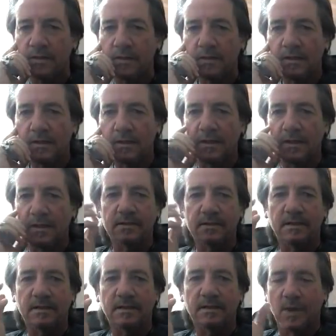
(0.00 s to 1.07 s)
Let's keep
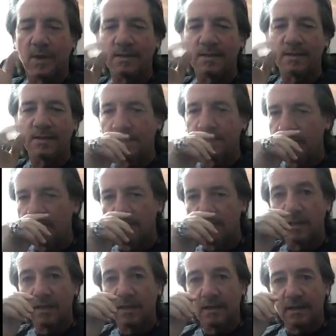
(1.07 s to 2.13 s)
Lanzini.
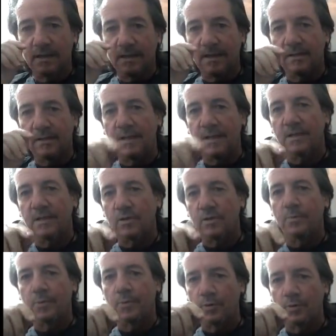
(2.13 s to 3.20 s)
Let the club
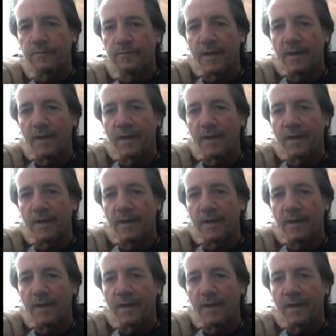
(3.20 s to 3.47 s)
prove that.